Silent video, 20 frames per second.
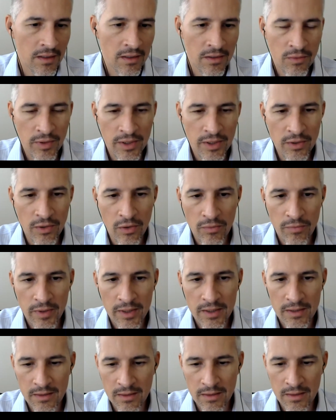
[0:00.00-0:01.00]
during
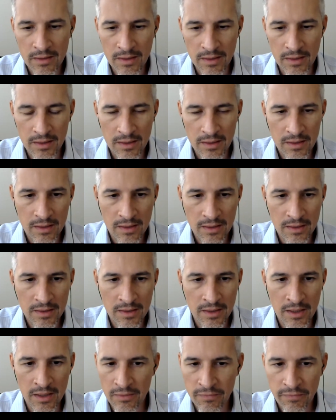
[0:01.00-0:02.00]
COVID? The
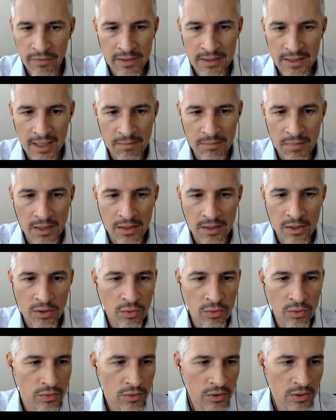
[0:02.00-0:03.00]
difference can be
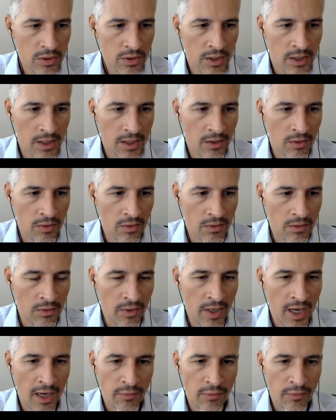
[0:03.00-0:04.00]
huge on
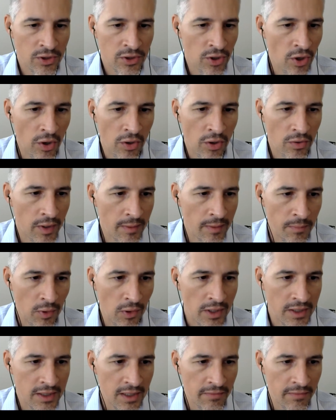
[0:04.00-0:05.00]
how a shock or a
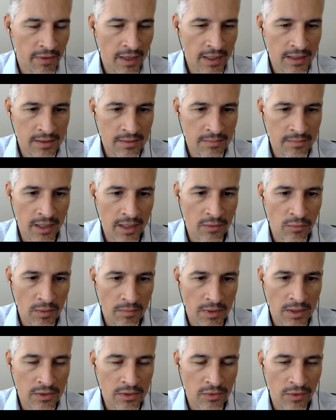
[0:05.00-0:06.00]
policy affects men and
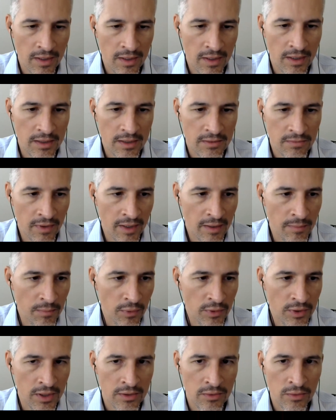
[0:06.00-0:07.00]
women. So I think it's very
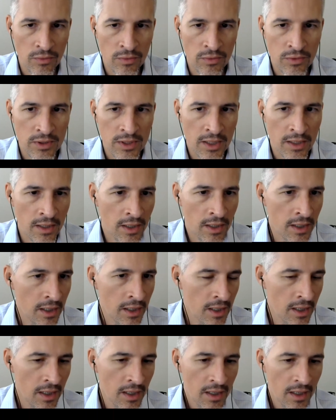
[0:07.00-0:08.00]
important to consider.
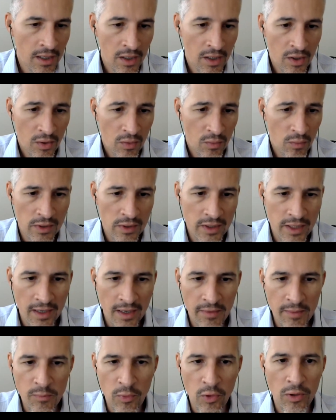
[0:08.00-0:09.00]
Will there
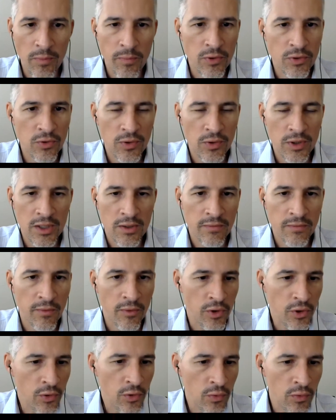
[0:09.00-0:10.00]
be more opportunities
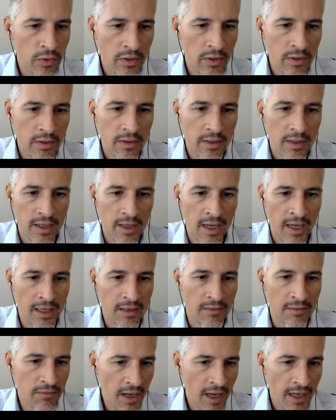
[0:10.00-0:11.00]
for youth?
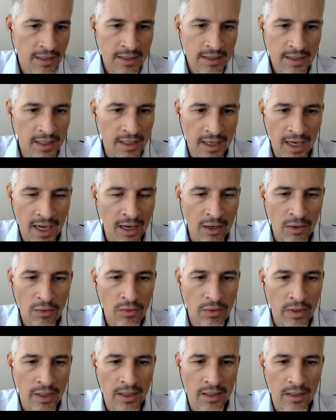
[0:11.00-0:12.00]
And if yes,
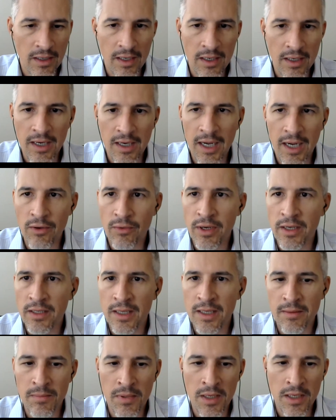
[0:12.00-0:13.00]
how and how can
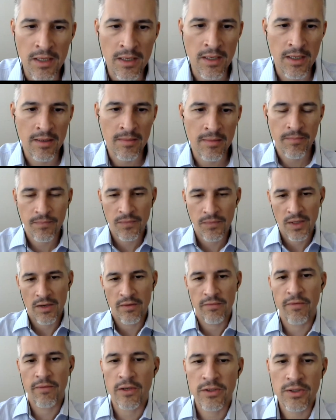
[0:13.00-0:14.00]
they be
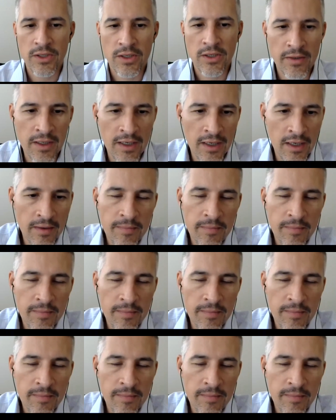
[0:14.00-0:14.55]
fostered?